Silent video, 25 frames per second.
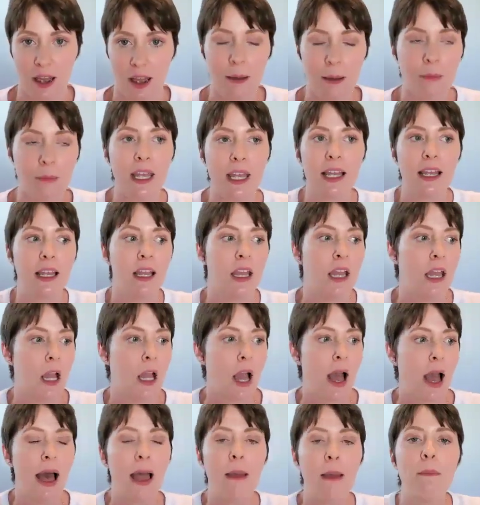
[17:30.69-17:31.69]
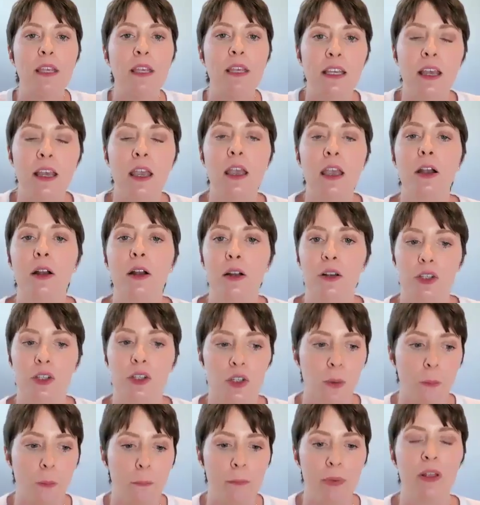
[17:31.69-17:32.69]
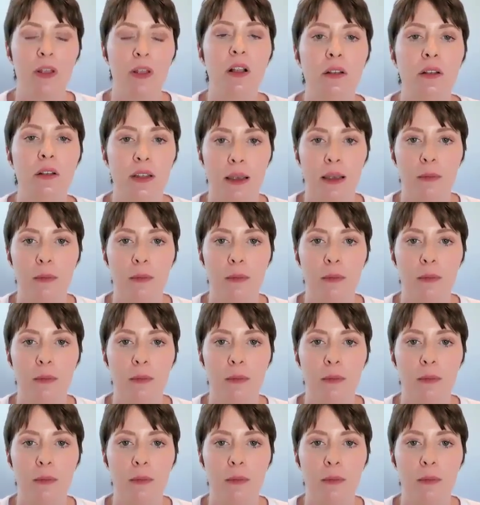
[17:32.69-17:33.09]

I'm here to build